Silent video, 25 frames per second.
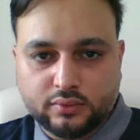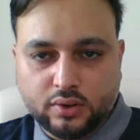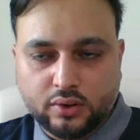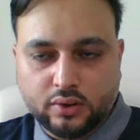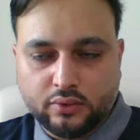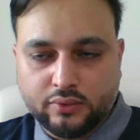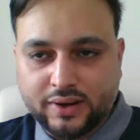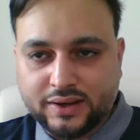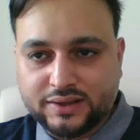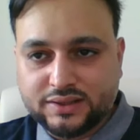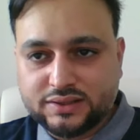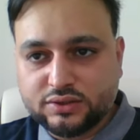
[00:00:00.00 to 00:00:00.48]
All
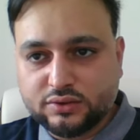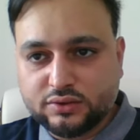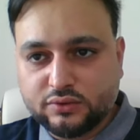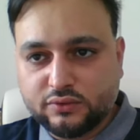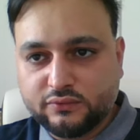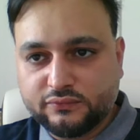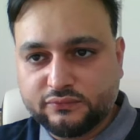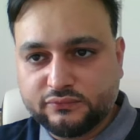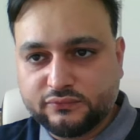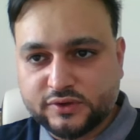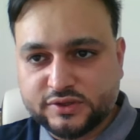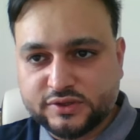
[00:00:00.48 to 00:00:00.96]
right, so
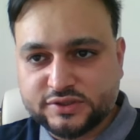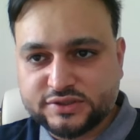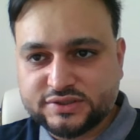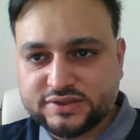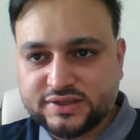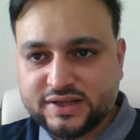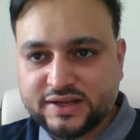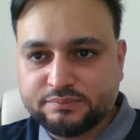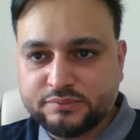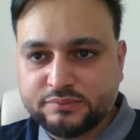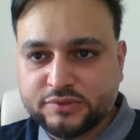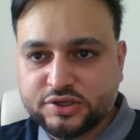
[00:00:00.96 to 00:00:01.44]
first
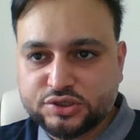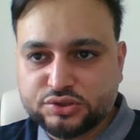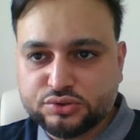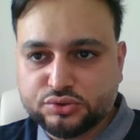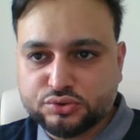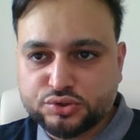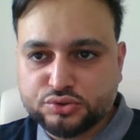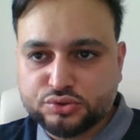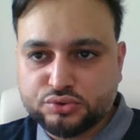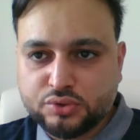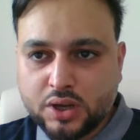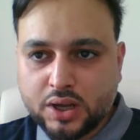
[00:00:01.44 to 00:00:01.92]
let me show
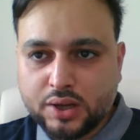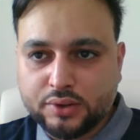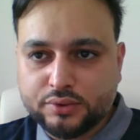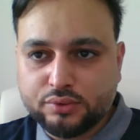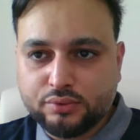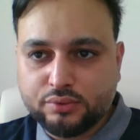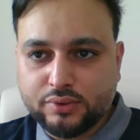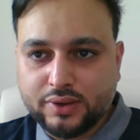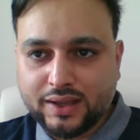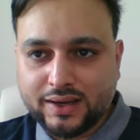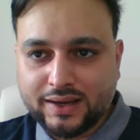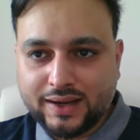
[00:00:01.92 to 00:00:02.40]
you how
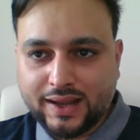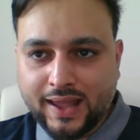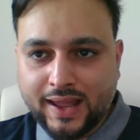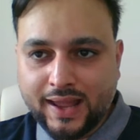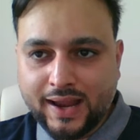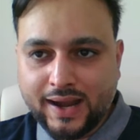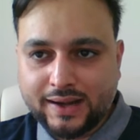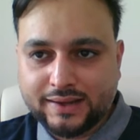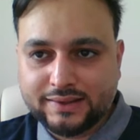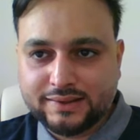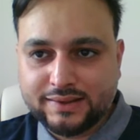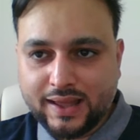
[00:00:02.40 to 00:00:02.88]
you can
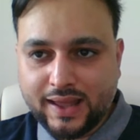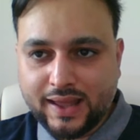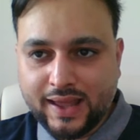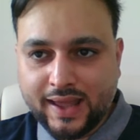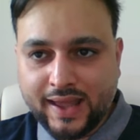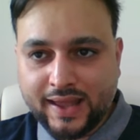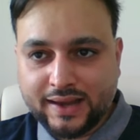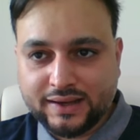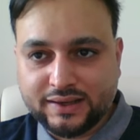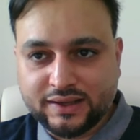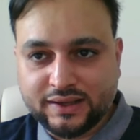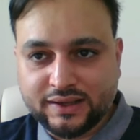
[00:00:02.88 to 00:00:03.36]
add the
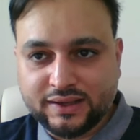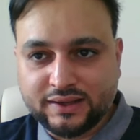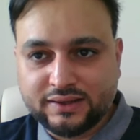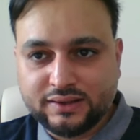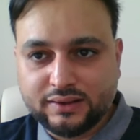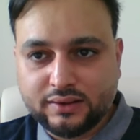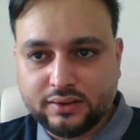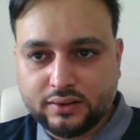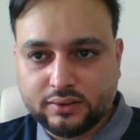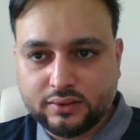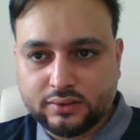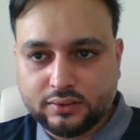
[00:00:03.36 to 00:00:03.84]

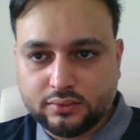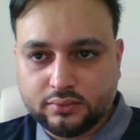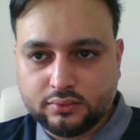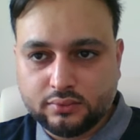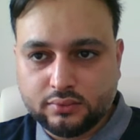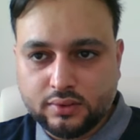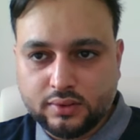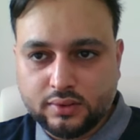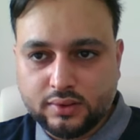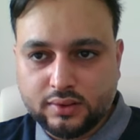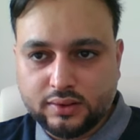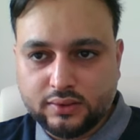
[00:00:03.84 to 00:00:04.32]
add-in.
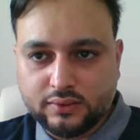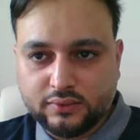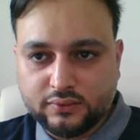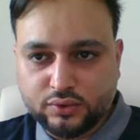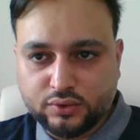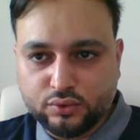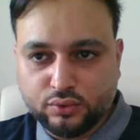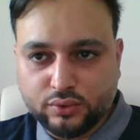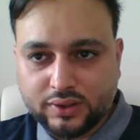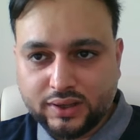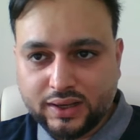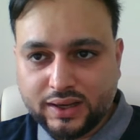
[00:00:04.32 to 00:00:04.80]

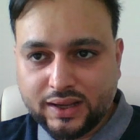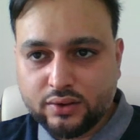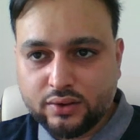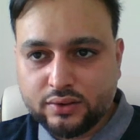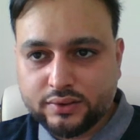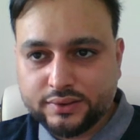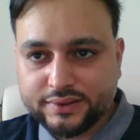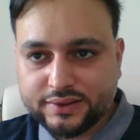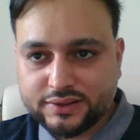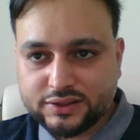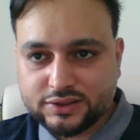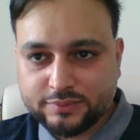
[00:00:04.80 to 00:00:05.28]
You click
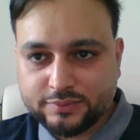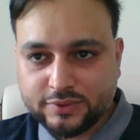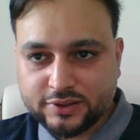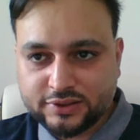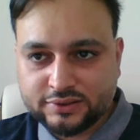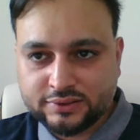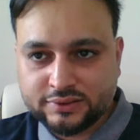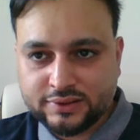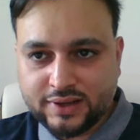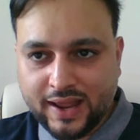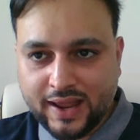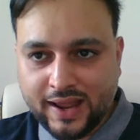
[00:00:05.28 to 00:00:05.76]
on this
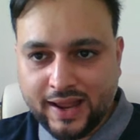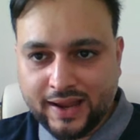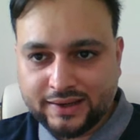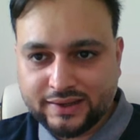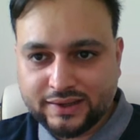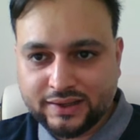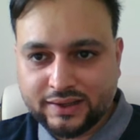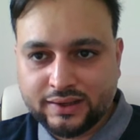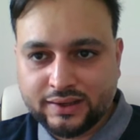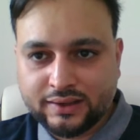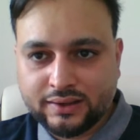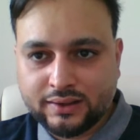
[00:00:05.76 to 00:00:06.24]
button,
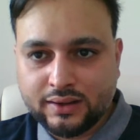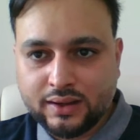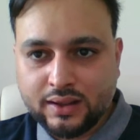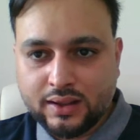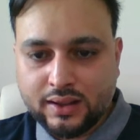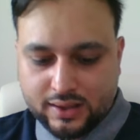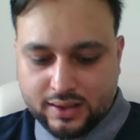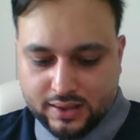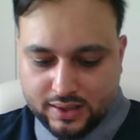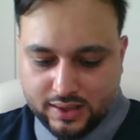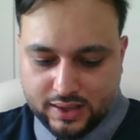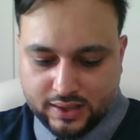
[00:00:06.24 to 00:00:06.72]
add-in,
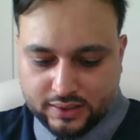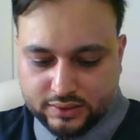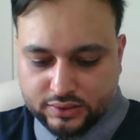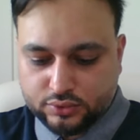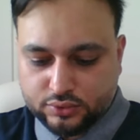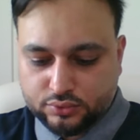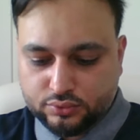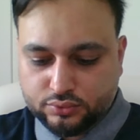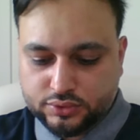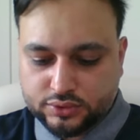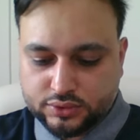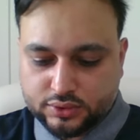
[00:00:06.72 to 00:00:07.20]
and
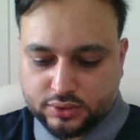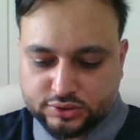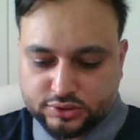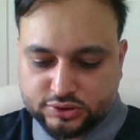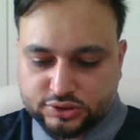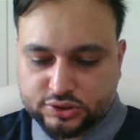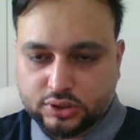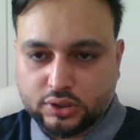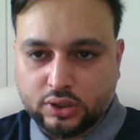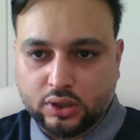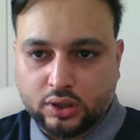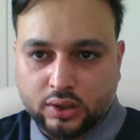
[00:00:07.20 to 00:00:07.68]
you
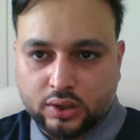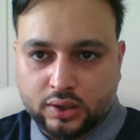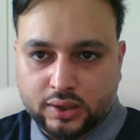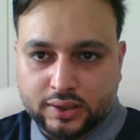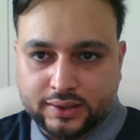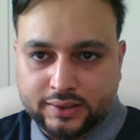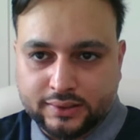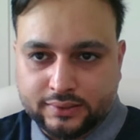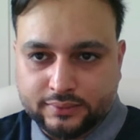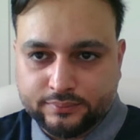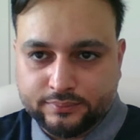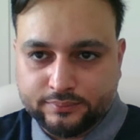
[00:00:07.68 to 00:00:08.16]
search
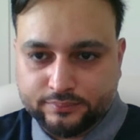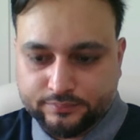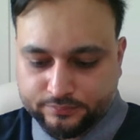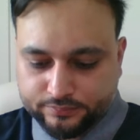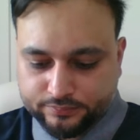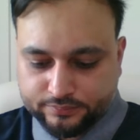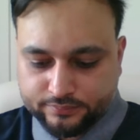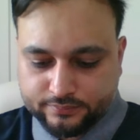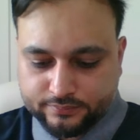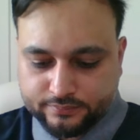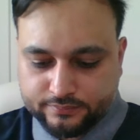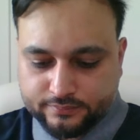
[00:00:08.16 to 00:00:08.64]
Claude,
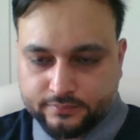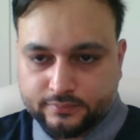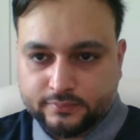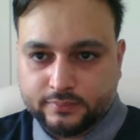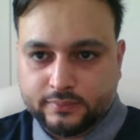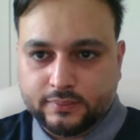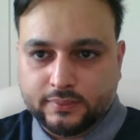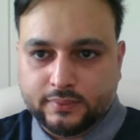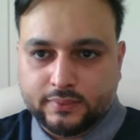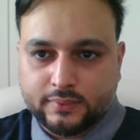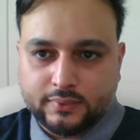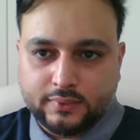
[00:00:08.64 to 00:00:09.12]

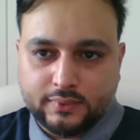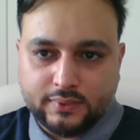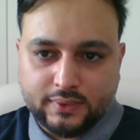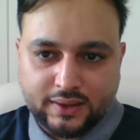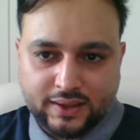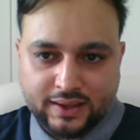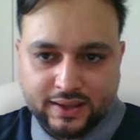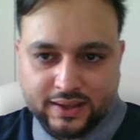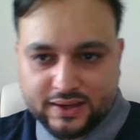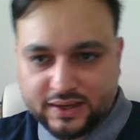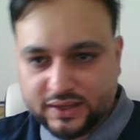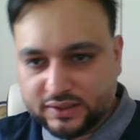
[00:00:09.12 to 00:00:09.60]

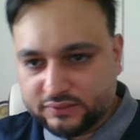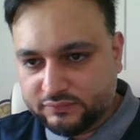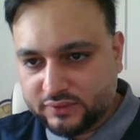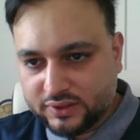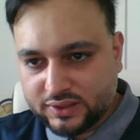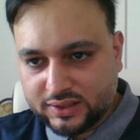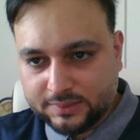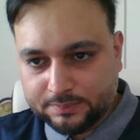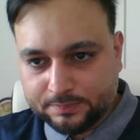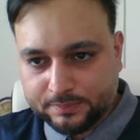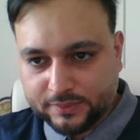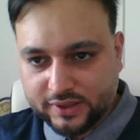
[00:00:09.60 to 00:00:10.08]
and it
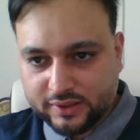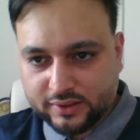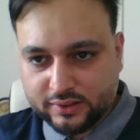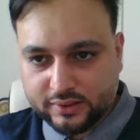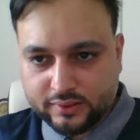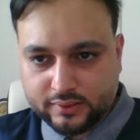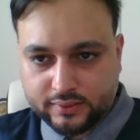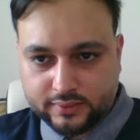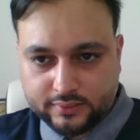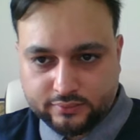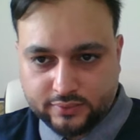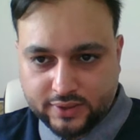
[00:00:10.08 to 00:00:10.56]
will
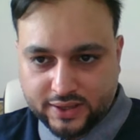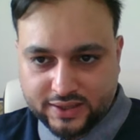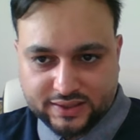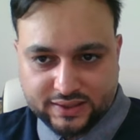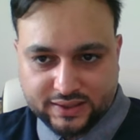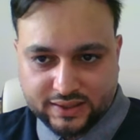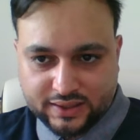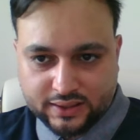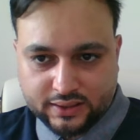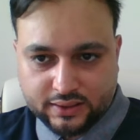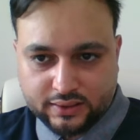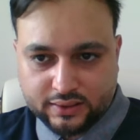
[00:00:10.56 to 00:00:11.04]
appear right
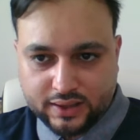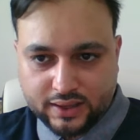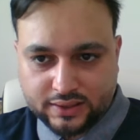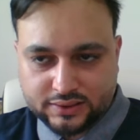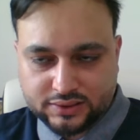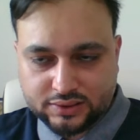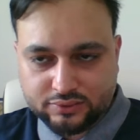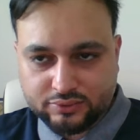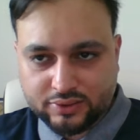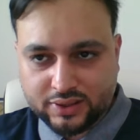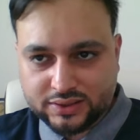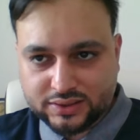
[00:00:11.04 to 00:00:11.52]
here, as
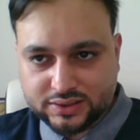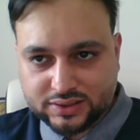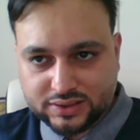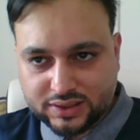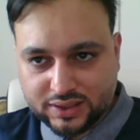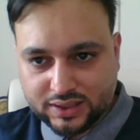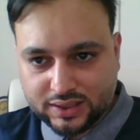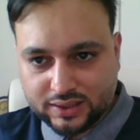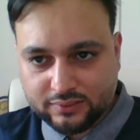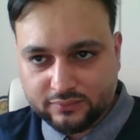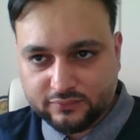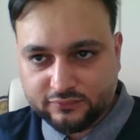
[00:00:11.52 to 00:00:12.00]
you can
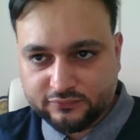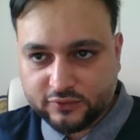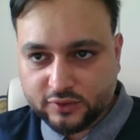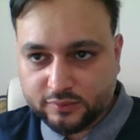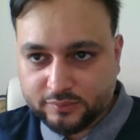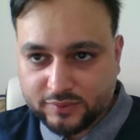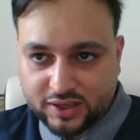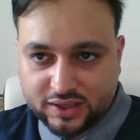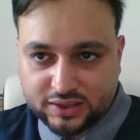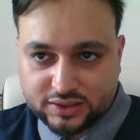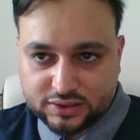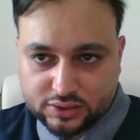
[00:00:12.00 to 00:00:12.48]
see. For
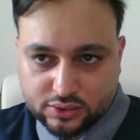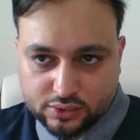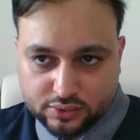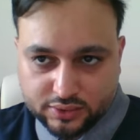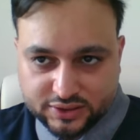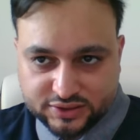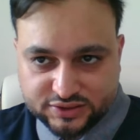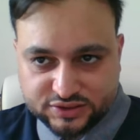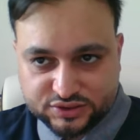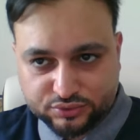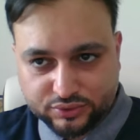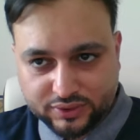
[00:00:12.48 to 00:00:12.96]
me, it's
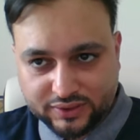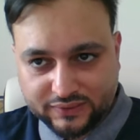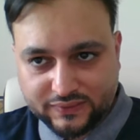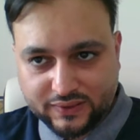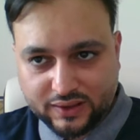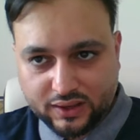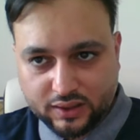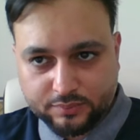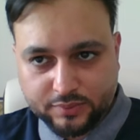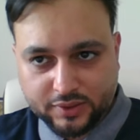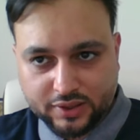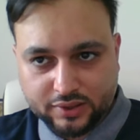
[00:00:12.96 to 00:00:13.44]
already showing
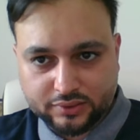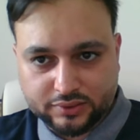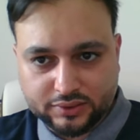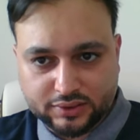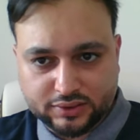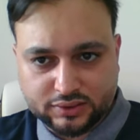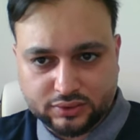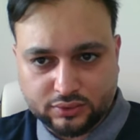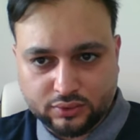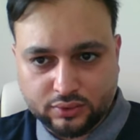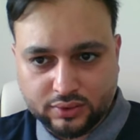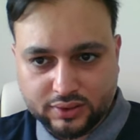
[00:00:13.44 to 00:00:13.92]
there because
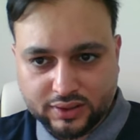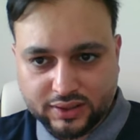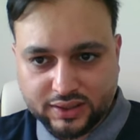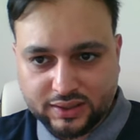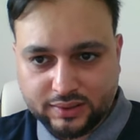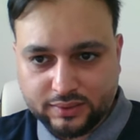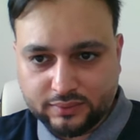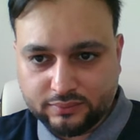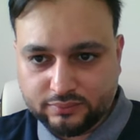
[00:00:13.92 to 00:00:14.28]
it's already